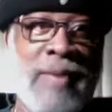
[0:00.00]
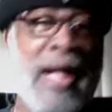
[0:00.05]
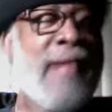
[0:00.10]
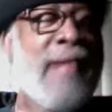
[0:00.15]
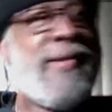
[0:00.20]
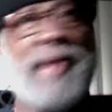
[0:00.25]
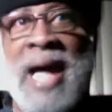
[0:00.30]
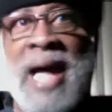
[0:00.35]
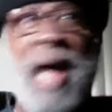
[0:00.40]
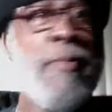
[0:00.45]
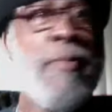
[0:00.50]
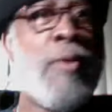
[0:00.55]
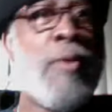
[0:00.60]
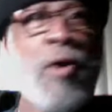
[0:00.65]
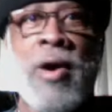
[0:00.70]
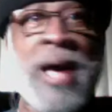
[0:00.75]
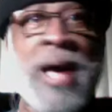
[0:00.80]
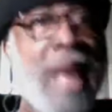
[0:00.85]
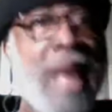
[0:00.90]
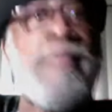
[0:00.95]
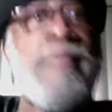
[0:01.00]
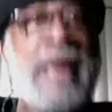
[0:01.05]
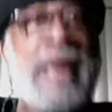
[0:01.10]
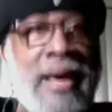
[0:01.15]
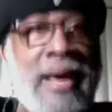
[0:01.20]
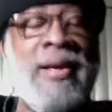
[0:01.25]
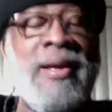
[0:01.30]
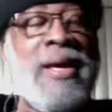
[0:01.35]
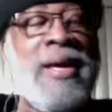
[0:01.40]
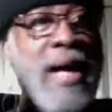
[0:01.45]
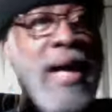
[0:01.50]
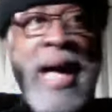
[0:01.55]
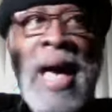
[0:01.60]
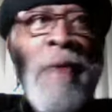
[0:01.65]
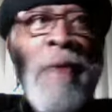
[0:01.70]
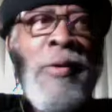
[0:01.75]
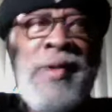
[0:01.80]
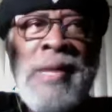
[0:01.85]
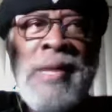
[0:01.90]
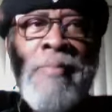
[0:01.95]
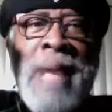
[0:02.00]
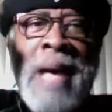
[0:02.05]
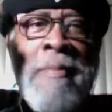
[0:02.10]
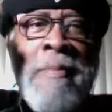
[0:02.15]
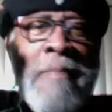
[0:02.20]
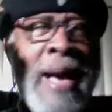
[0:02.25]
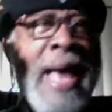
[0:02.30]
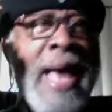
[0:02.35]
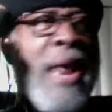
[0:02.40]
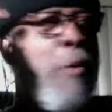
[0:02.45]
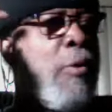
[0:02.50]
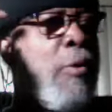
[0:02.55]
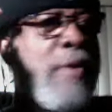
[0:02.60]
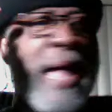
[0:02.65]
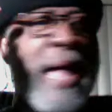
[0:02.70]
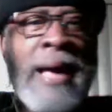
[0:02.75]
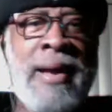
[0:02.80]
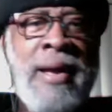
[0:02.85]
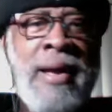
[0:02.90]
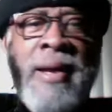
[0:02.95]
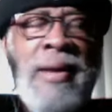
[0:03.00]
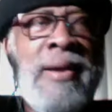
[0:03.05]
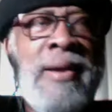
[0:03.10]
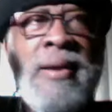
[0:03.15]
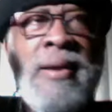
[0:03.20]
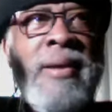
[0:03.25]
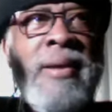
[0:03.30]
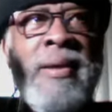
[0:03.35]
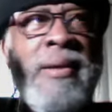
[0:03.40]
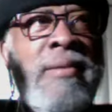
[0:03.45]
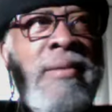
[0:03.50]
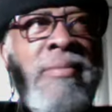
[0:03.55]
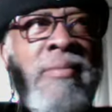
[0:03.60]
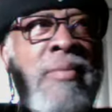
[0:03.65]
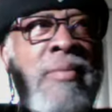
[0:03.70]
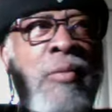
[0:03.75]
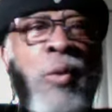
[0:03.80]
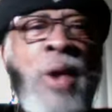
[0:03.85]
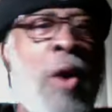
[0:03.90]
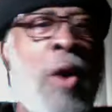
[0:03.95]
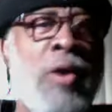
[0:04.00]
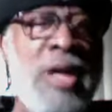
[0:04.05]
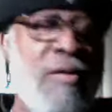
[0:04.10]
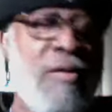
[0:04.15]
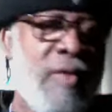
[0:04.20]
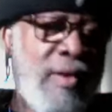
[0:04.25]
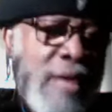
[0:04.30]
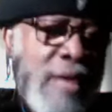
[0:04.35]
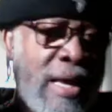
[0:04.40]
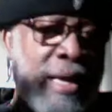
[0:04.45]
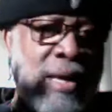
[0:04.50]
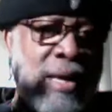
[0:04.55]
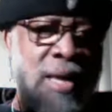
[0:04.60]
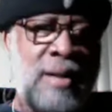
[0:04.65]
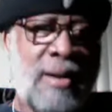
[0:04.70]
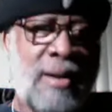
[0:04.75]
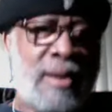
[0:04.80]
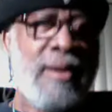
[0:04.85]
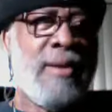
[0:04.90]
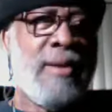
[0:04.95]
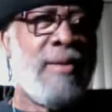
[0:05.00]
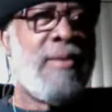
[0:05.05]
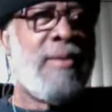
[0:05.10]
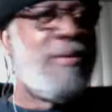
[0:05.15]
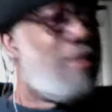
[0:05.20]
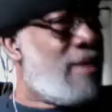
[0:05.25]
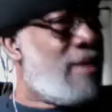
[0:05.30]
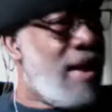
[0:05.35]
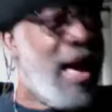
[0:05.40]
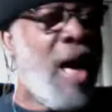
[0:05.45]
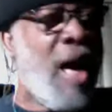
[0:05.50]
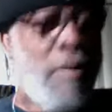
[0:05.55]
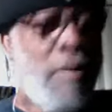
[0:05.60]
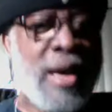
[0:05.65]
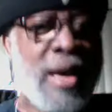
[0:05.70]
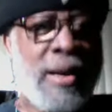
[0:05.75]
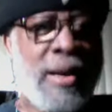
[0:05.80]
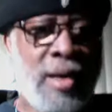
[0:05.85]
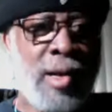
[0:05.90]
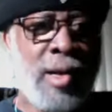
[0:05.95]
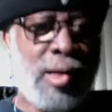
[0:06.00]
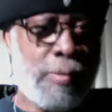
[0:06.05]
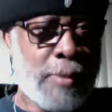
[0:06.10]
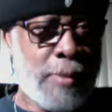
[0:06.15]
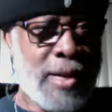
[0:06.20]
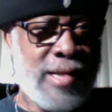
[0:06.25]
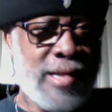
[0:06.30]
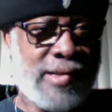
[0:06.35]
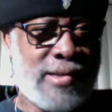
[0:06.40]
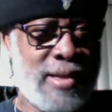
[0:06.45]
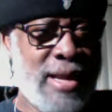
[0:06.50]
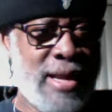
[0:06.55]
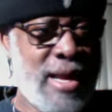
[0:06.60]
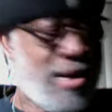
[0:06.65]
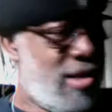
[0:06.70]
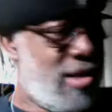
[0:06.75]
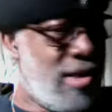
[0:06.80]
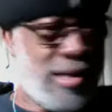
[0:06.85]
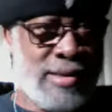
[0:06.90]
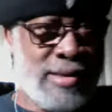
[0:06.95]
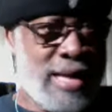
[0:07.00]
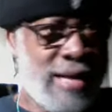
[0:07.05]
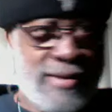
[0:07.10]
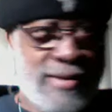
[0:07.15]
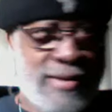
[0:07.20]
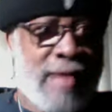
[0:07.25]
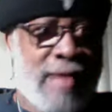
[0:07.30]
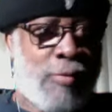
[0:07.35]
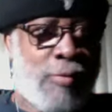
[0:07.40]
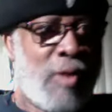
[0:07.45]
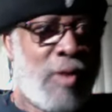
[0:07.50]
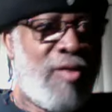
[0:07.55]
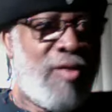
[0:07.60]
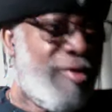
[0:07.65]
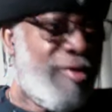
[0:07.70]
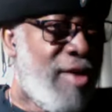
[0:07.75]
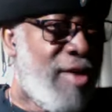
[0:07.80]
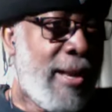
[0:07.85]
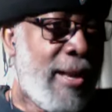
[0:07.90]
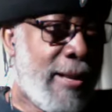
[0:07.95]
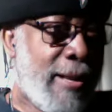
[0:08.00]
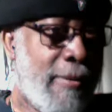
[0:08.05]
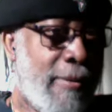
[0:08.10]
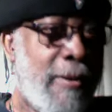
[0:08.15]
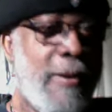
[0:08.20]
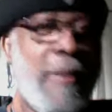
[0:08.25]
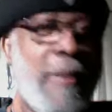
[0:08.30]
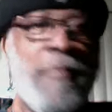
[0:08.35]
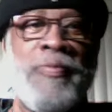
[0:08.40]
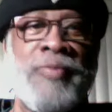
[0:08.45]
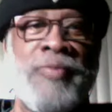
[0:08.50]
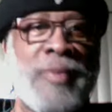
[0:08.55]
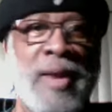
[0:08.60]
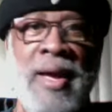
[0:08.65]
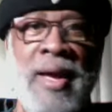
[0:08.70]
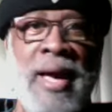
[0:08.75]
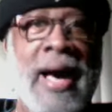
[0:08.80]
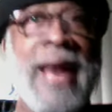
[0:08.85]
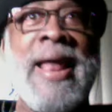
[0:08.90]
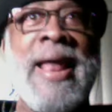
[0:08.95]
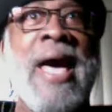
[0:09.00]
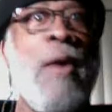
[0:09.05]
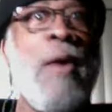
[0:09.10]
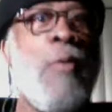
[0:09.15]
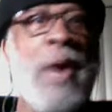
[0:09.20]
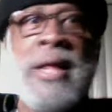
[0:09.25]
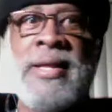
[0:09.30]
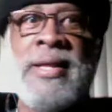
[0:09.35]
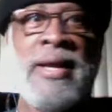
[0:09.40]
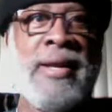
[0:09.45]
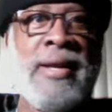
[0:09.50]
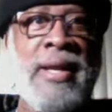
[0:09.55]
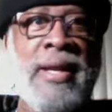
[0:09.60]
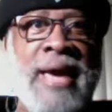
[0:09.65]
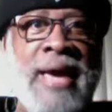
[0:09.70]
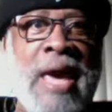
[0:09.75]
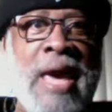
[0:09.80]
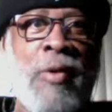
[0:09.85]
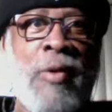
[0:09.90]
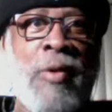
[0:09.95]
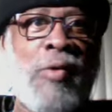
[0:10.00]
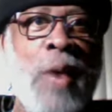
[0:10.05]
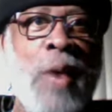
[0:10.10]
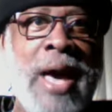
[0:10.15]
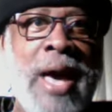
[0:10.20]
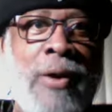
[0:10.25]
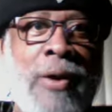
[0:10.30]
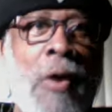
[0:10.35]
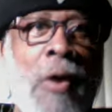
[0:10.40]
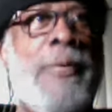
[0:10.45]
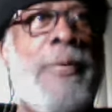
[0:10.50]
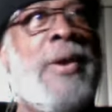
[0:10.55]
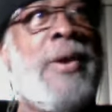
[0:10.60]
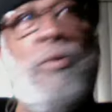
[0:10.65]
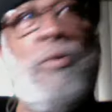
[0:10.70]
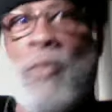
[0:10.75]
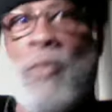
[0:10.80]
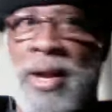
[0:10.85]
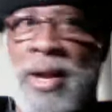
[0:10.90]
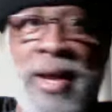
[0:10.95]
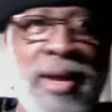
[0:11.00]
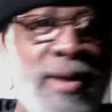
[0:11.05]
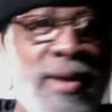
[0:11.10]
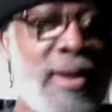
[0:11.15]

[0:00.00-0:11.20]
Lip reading: said, I'm going, I was in my mind, I was like, without even thinking, I'm getting in this place today. That was the feeling. And I went, and the gate was wide open, went in.